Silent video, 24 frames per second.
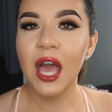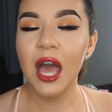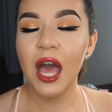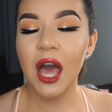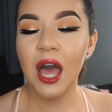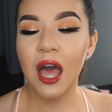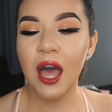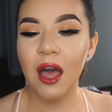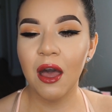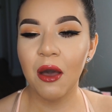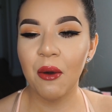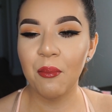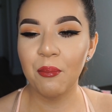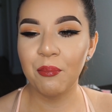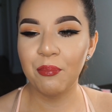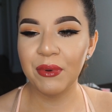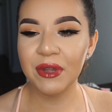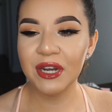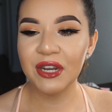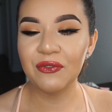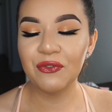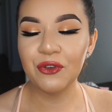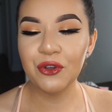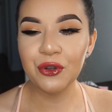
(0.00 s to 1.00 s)
um, but
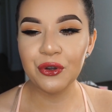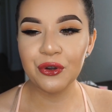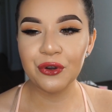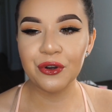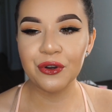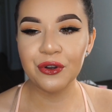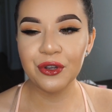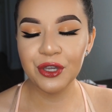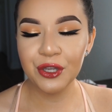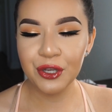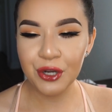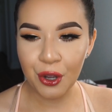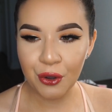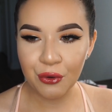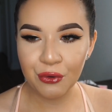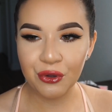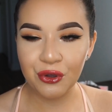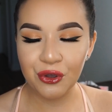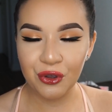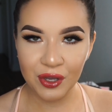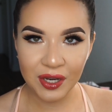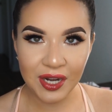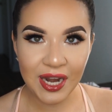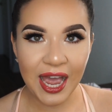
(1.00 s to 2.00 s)
if you're, you know,
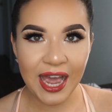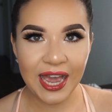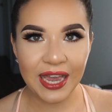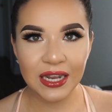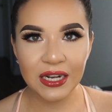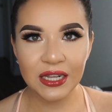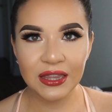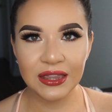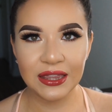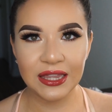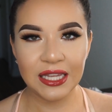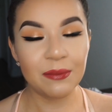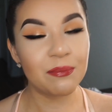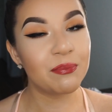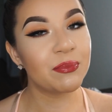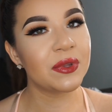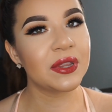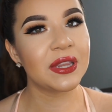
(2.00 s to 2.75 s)
good at lip